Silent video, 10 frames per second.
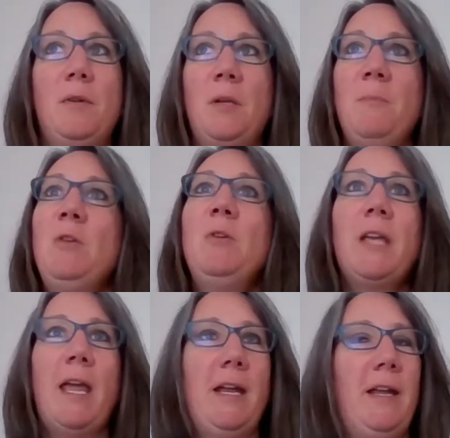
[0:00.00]

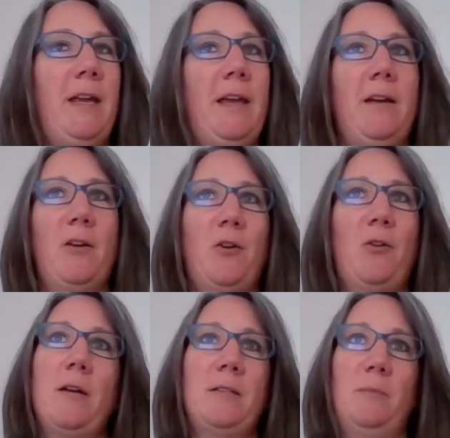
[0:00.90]
communicating
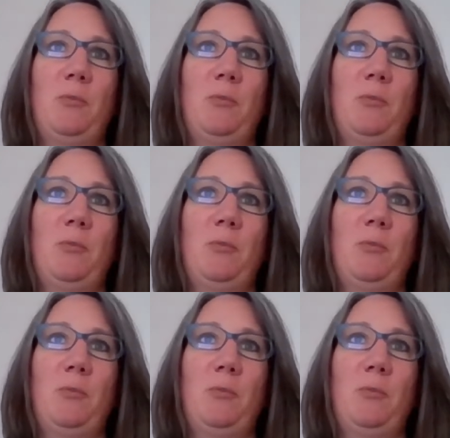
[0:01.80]
across the